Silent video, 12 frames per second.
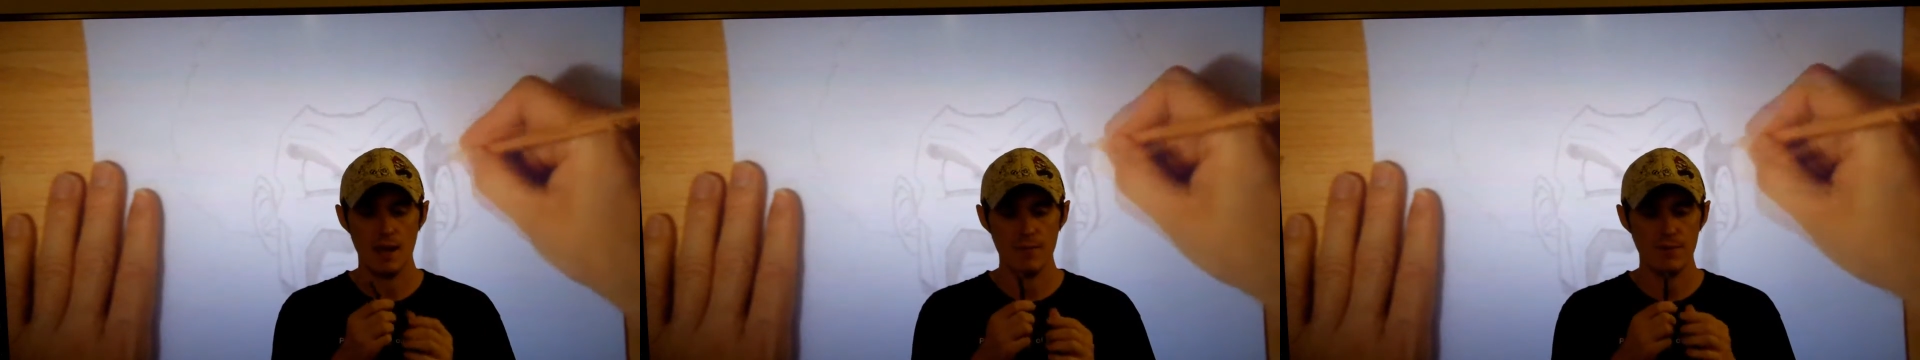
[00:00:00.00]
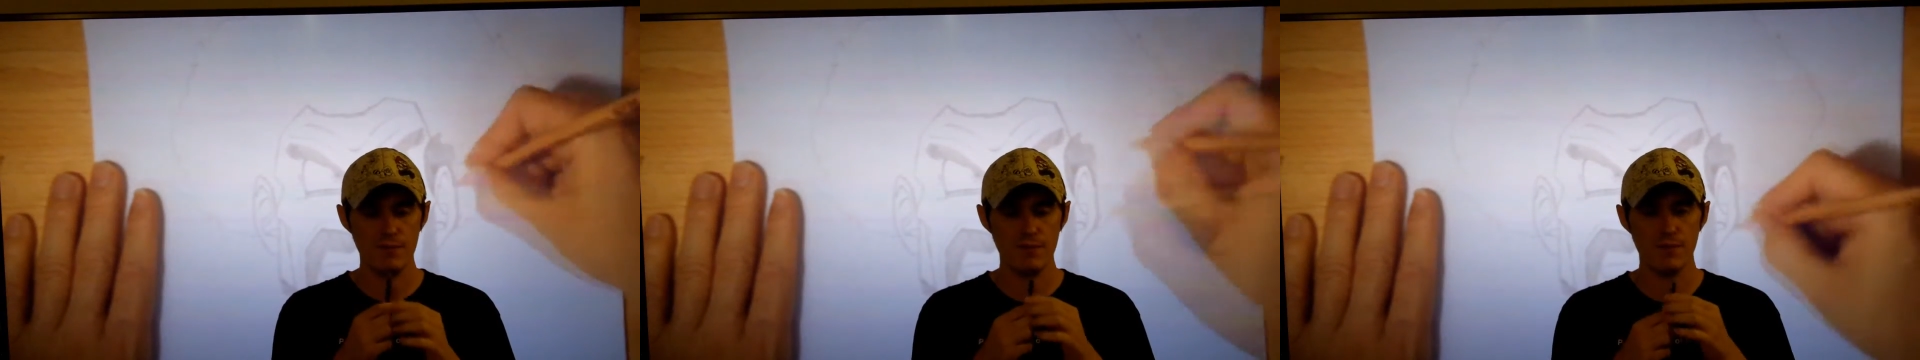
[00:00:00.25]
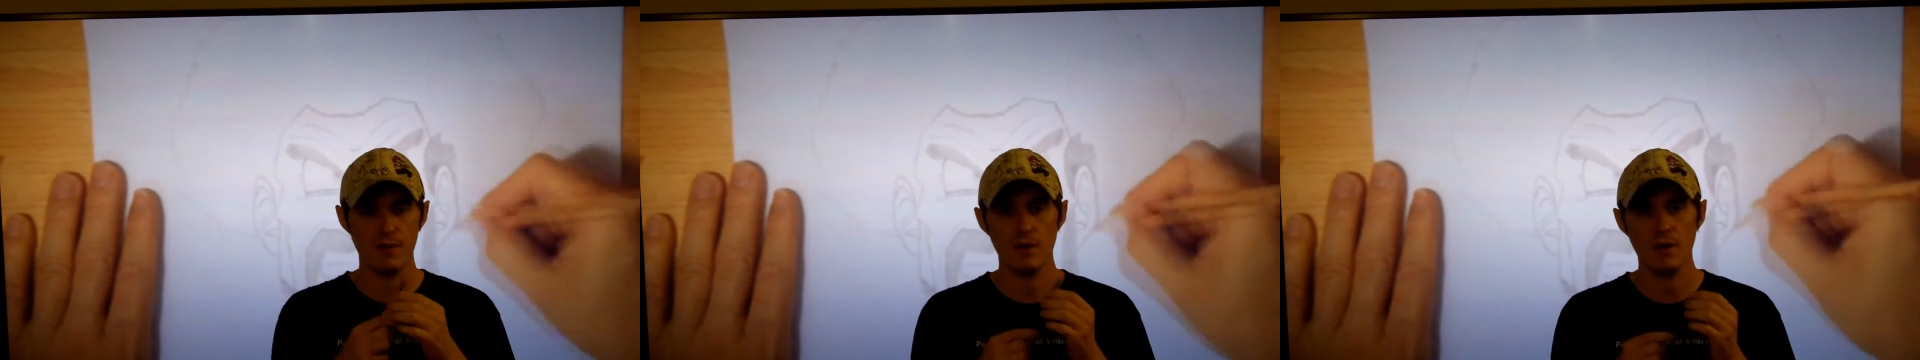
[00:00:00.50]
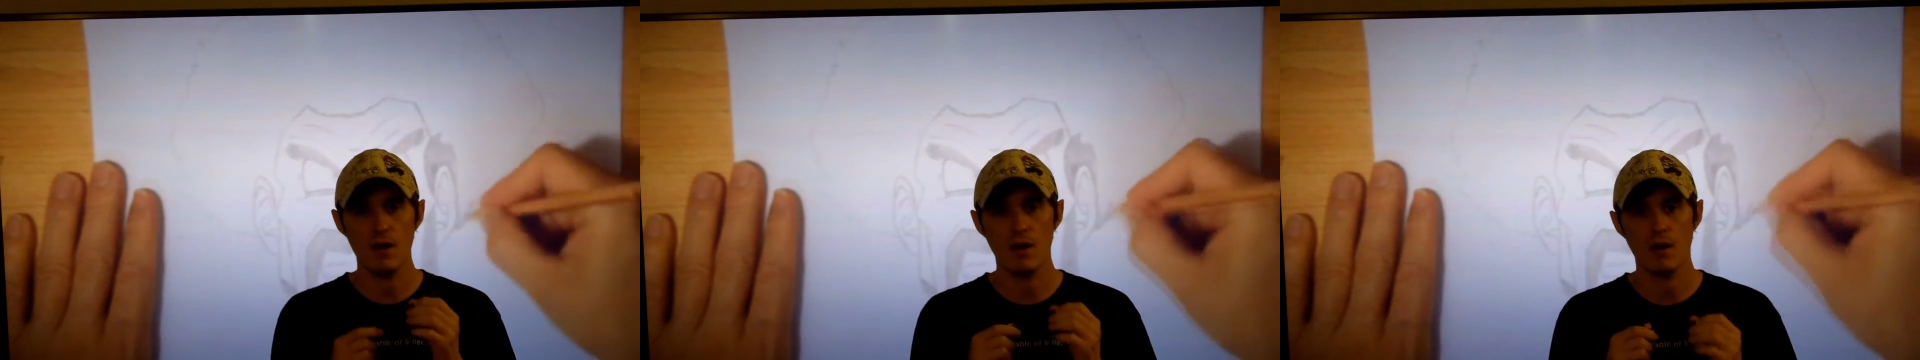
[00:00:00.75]
I
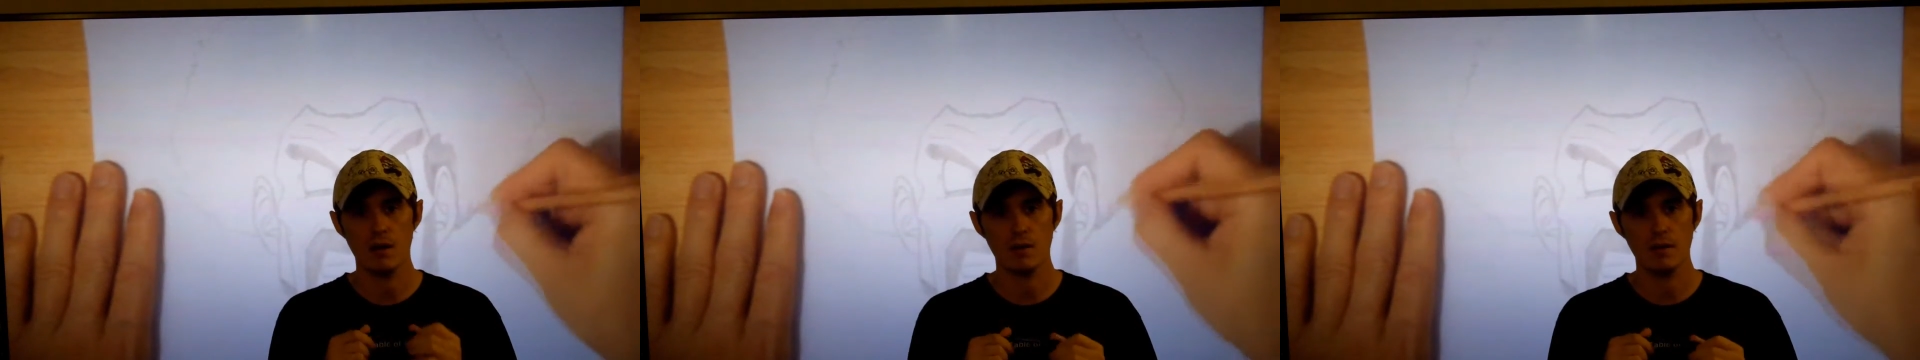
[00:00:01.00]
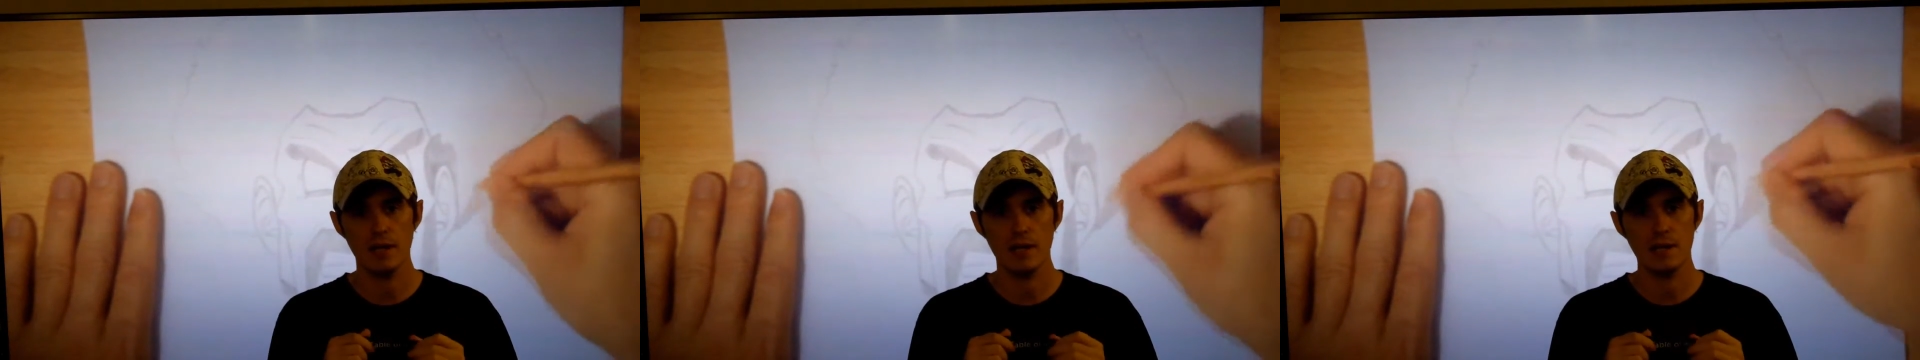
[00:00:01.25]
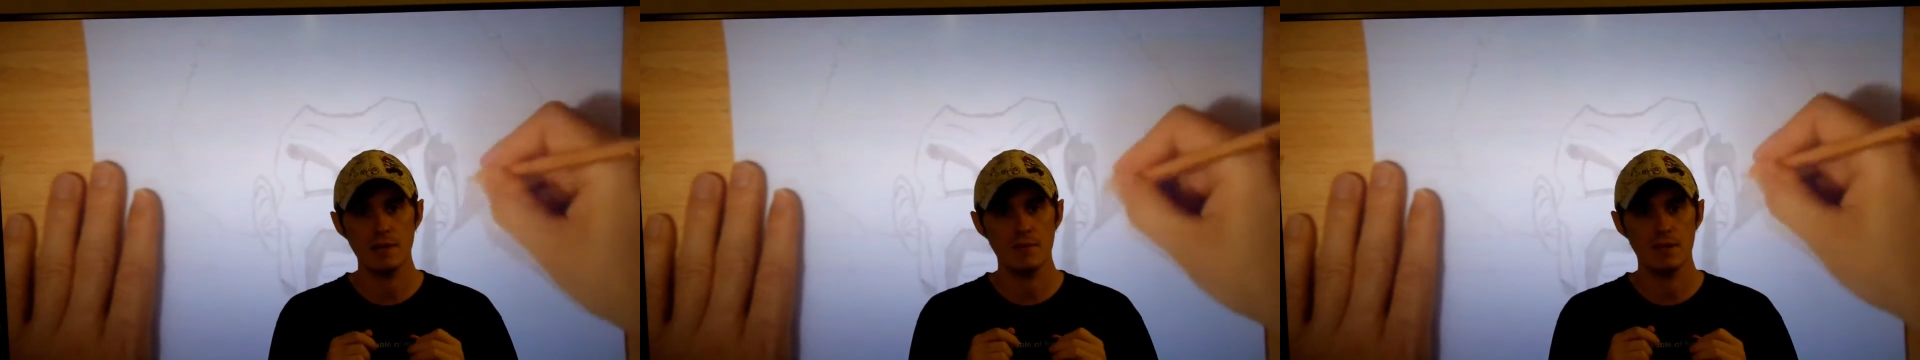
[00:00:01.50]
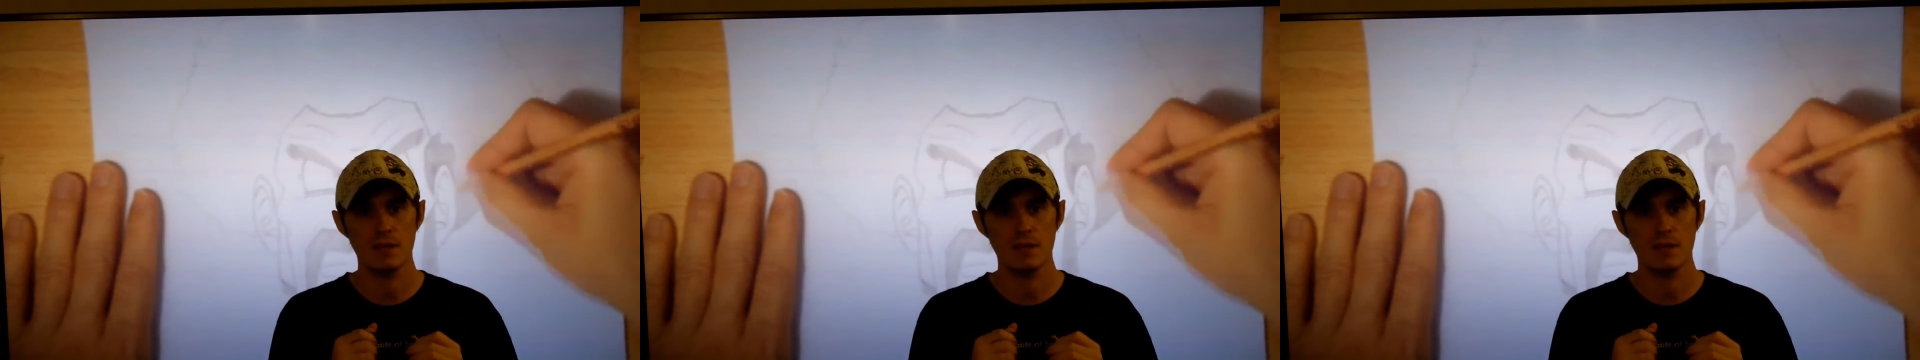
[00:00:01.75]
prefer hard lead